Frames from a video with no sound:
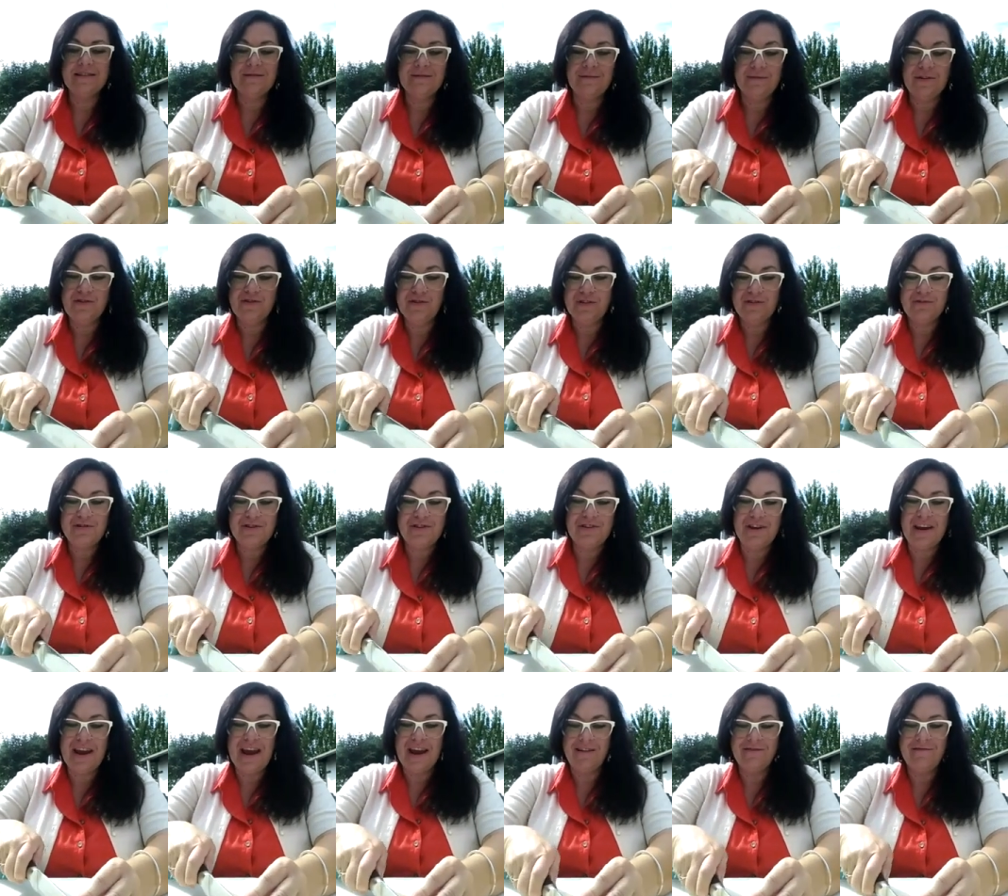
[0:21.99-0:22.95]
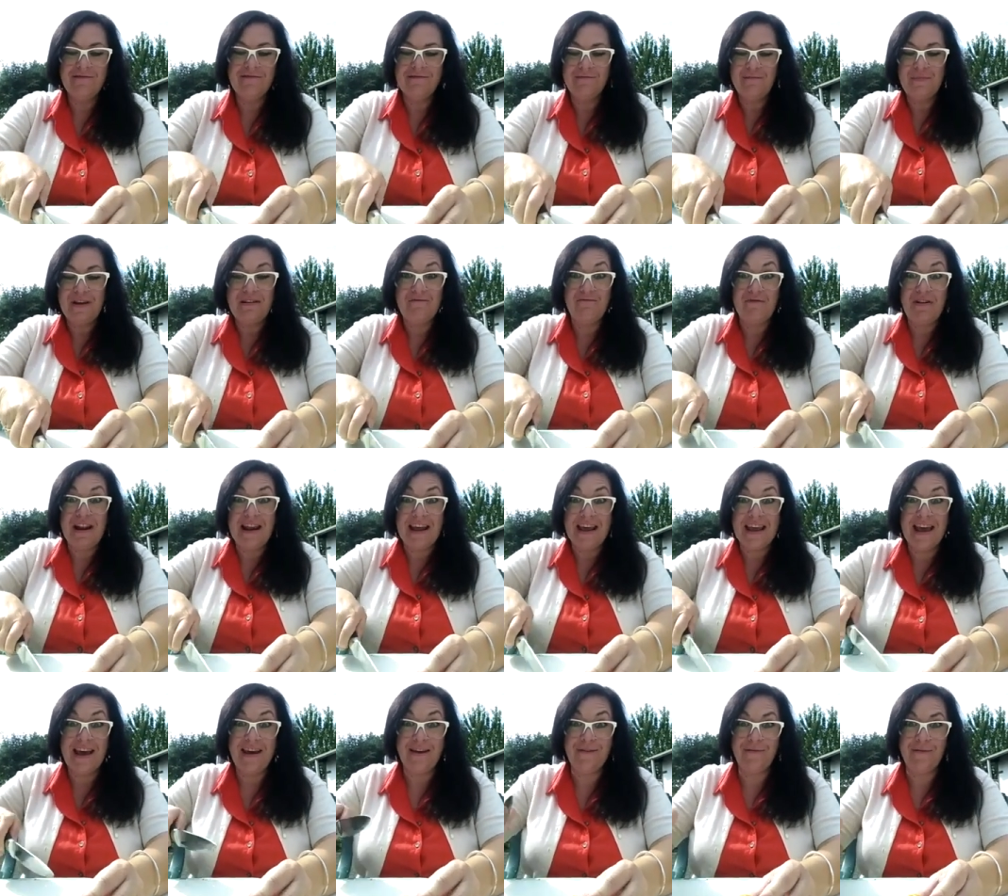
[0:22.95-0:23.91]
which I'll do now, being really
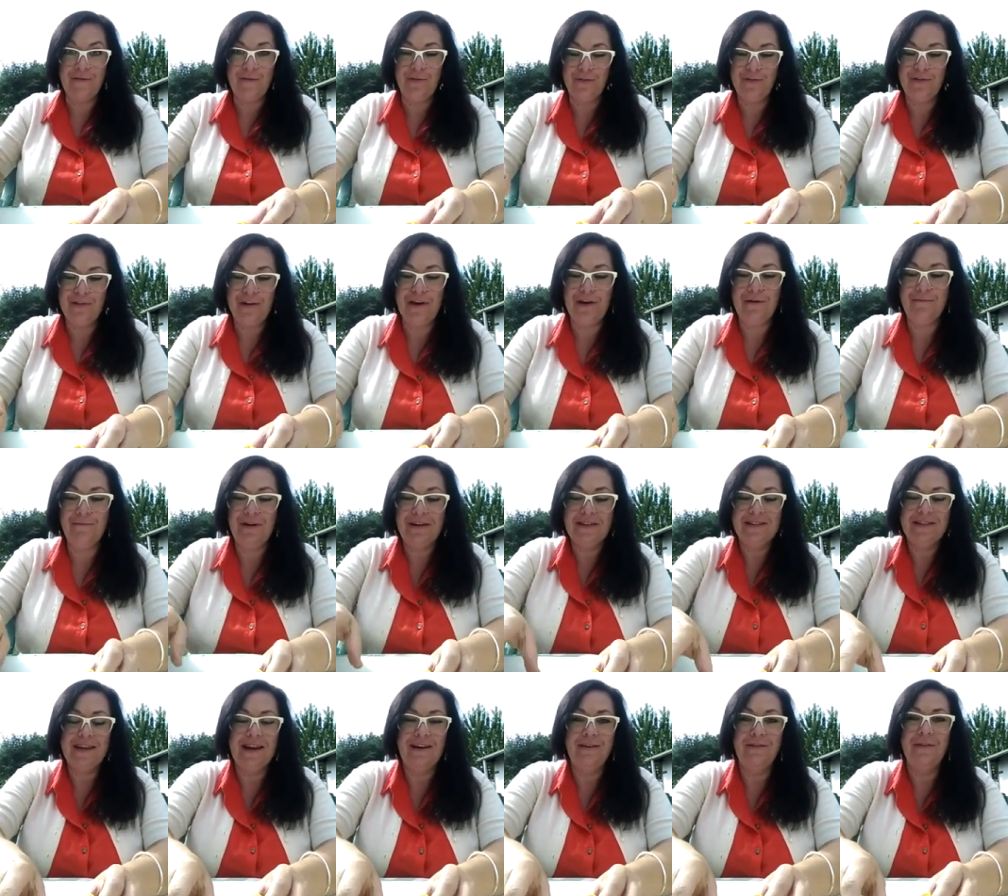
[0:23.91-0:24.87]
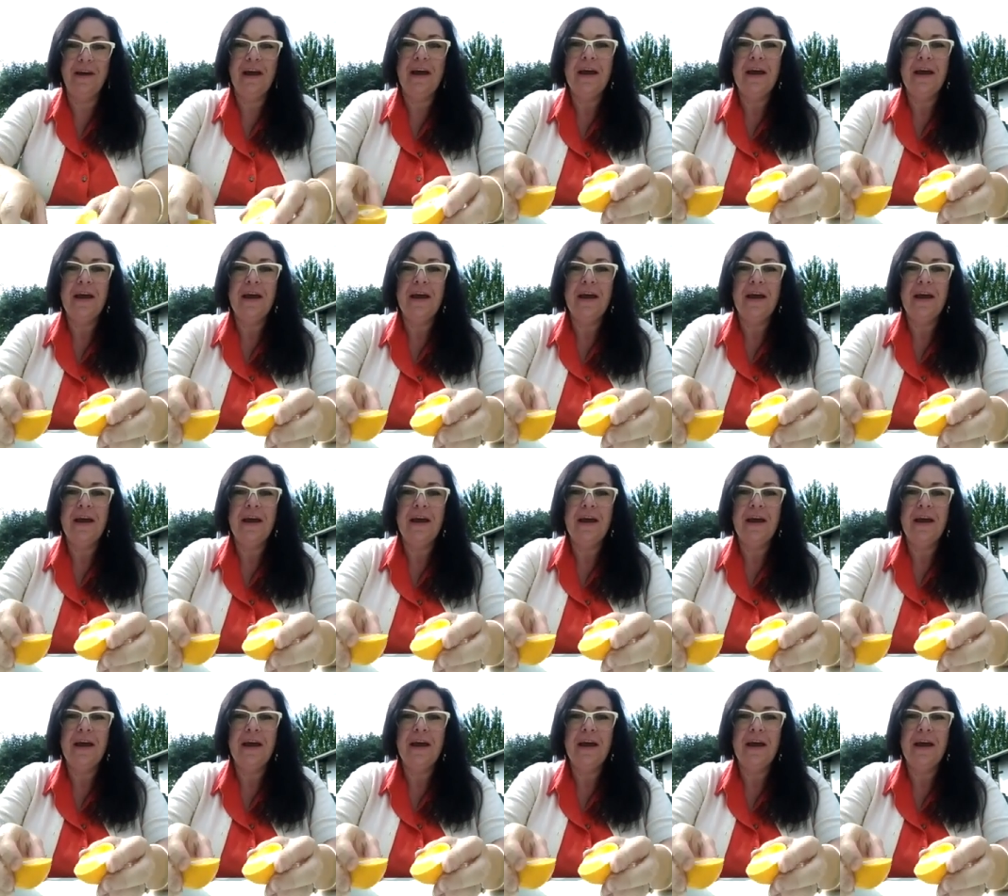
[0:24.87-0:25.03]
careful not to hurt myself,